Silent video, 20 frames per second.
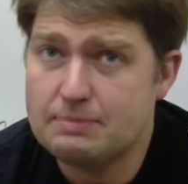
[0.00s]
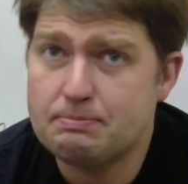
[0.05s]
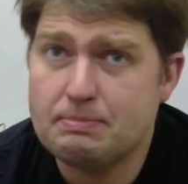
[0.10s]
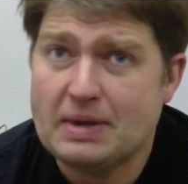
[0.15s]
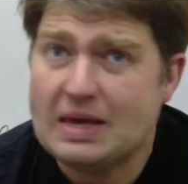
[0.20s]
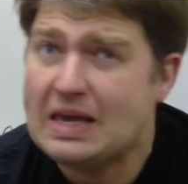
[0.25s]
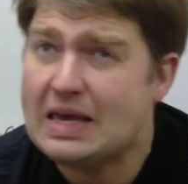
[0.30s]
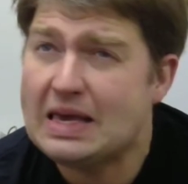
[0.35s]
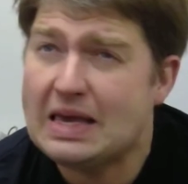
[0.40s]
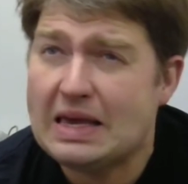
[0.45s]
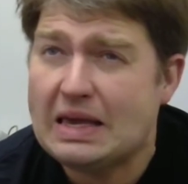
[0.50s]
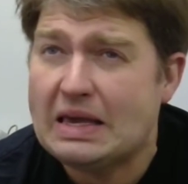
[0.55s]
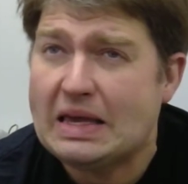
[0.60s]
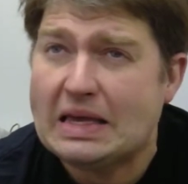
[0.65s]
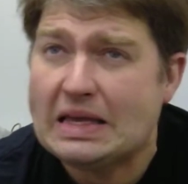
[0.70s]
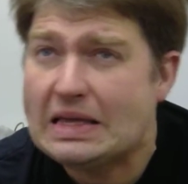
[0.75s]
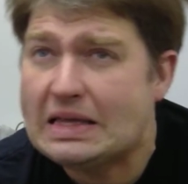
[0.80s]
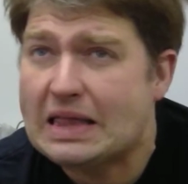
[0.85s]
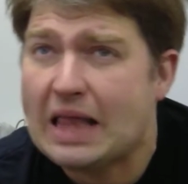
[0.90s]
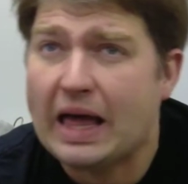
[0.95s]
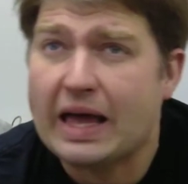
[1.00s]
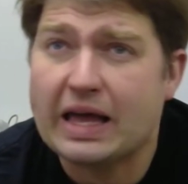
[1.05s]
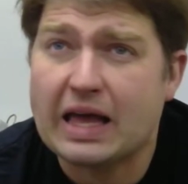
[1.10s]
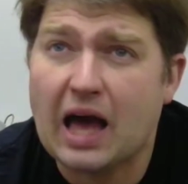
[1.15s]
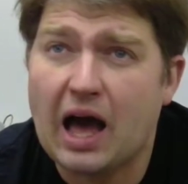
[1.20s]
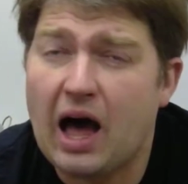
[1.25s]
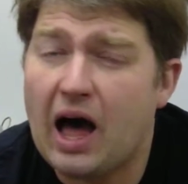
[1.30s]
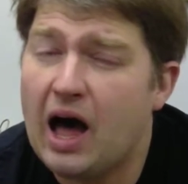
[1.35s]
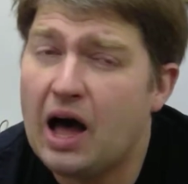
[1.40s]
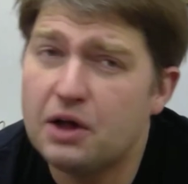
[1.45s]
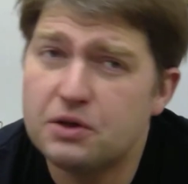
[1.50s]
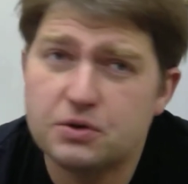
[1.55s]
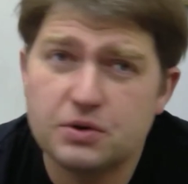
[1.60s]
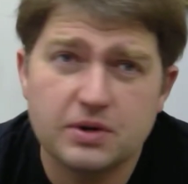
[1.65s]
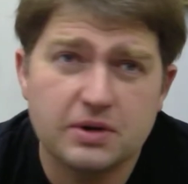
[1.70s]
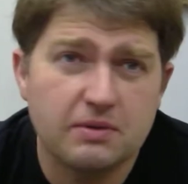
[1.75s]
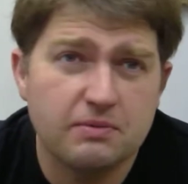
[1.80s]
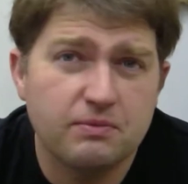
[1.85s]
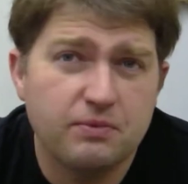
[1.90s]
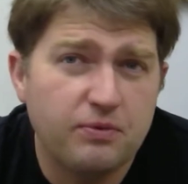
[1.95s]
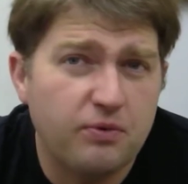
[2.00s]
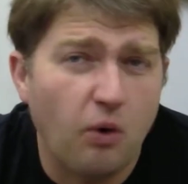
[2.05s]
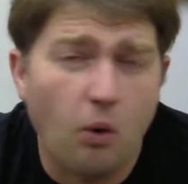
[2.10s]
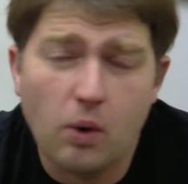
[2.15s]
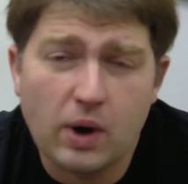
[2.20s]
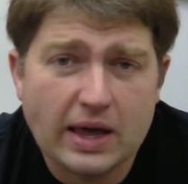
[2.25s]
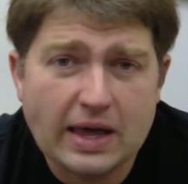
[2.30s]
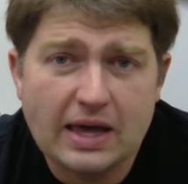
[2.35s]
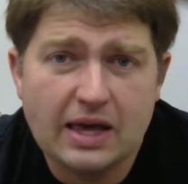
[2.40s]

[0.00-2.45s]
be like 140,